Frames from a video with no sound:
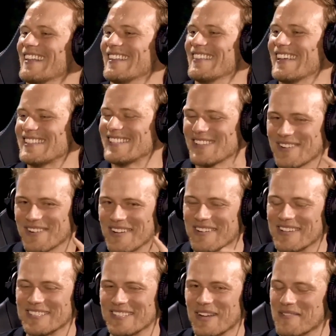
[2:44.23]
That's a great
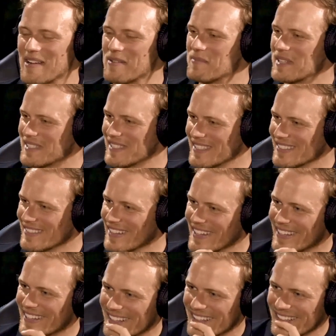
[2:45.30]
way to go around business, right?